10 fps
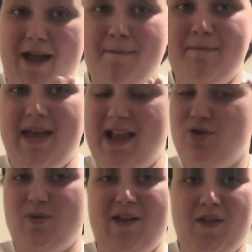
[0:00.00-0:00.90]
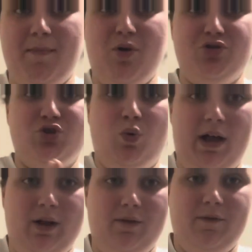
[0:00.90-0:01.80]
I may do at the most
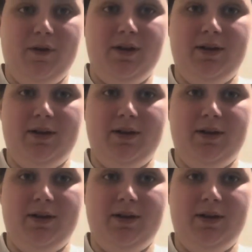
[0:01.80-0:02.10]
12,